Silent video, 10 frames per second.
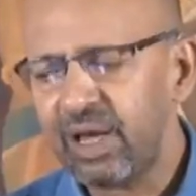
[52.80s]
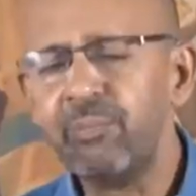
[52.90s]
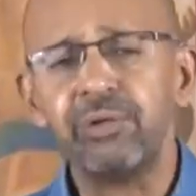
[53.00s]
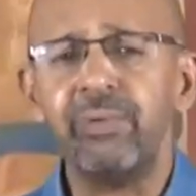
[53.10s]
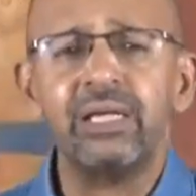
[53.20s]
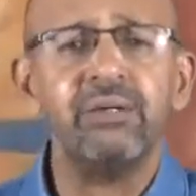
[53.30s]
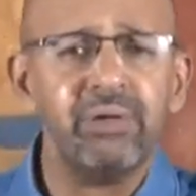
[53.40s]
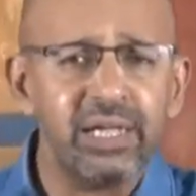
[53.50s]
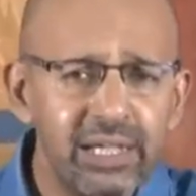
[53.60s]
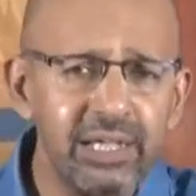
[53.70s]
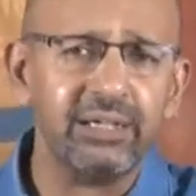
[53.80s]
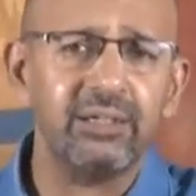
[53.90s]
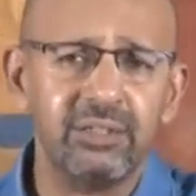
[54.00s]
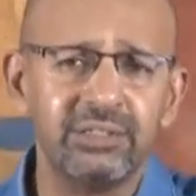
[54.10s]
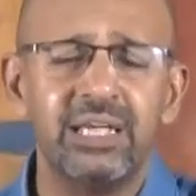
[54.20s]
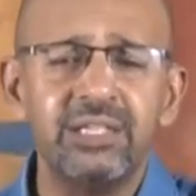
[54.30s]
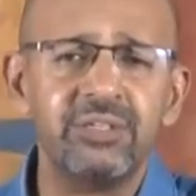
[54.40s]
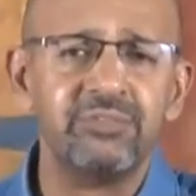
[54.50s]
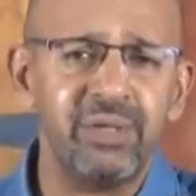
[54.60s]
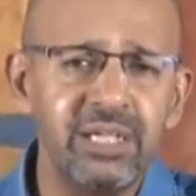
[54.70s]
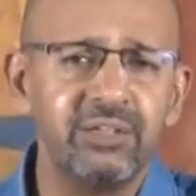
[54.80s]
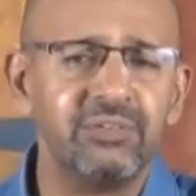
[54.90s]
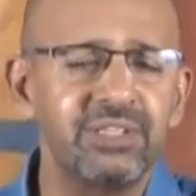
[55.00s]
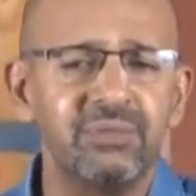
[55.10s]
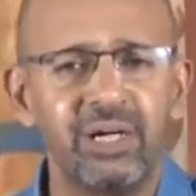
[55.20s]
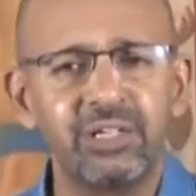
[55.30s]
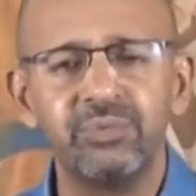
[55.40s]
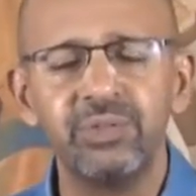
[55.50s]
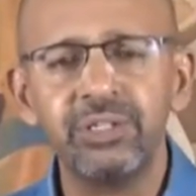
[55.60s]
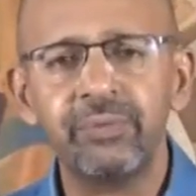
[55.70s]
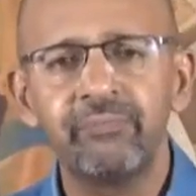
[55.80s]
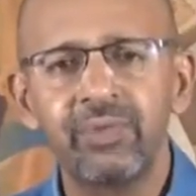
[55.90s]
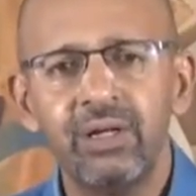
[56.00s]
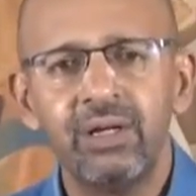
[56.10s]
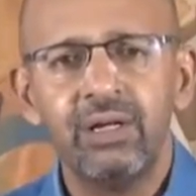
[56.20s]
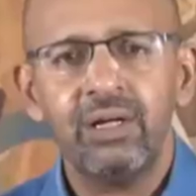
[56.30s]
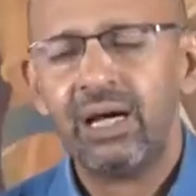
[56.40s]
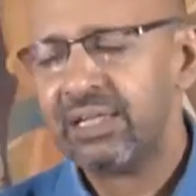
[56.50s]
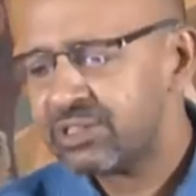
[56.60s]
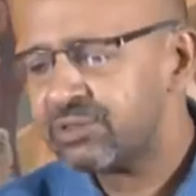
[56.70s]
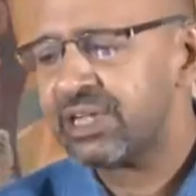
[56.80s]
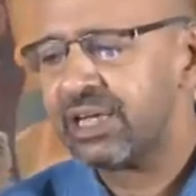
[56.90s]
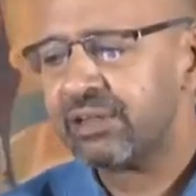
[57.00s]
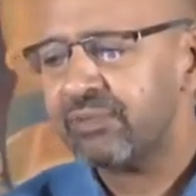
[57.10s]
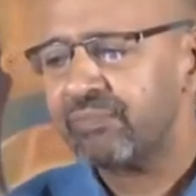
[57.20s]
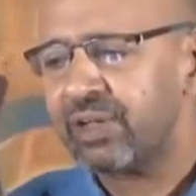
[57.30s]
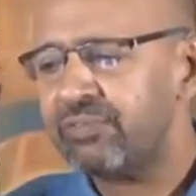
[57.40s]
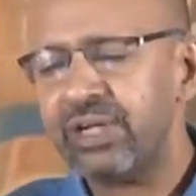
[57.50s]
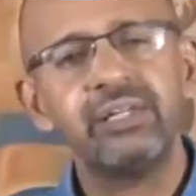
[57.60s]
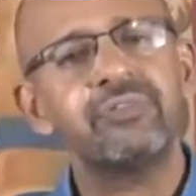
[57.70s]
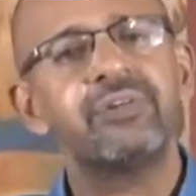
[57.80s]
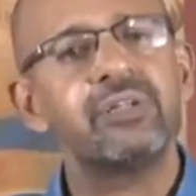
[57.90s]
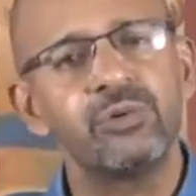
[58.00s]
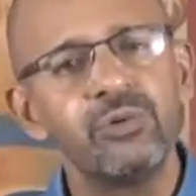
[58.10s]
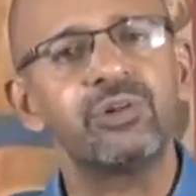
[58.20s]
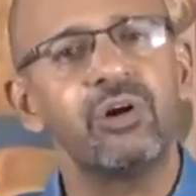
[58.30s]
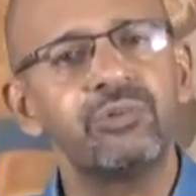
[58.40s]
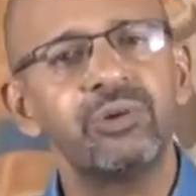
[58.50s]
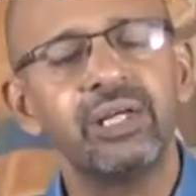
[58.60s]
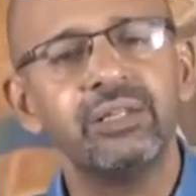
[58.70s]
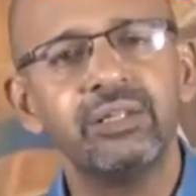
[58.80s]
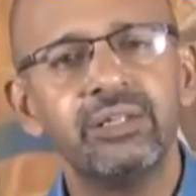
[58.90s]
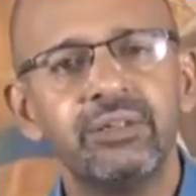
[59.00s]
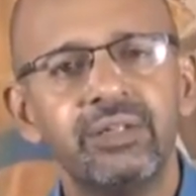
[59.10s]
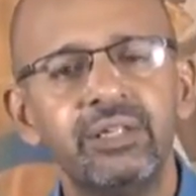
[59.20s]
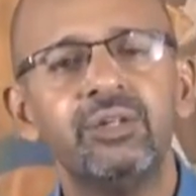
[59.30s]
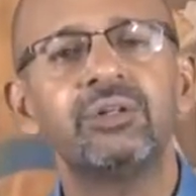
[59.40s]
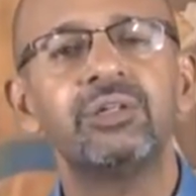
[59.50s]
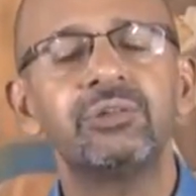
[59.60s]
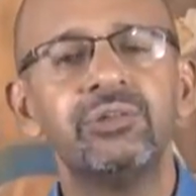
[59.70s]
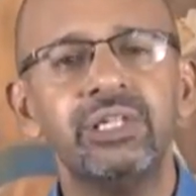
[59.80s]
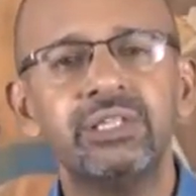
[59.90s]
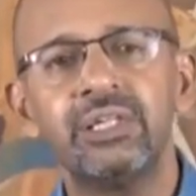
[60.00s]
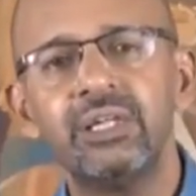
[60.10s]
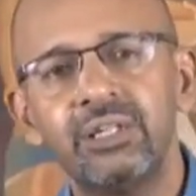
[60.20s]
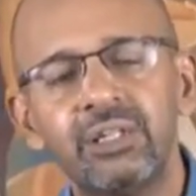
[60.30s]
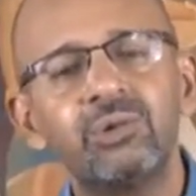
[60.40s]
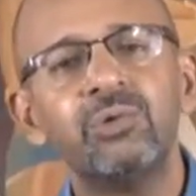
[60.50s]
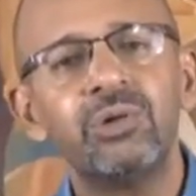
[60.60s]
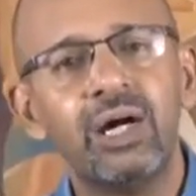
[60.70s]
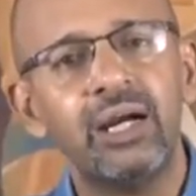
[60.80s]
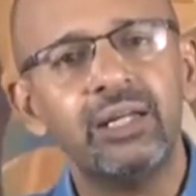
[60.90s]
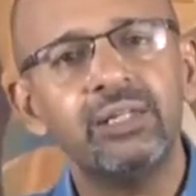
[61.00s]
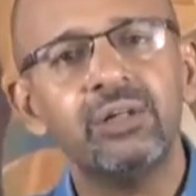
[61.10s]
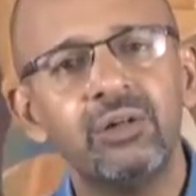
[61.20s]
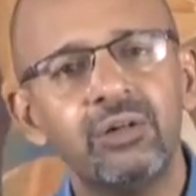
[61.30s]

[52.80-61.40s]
about making meaning or sense of meaning of some artwork, has to take a very different route altogether in order to reach the core idea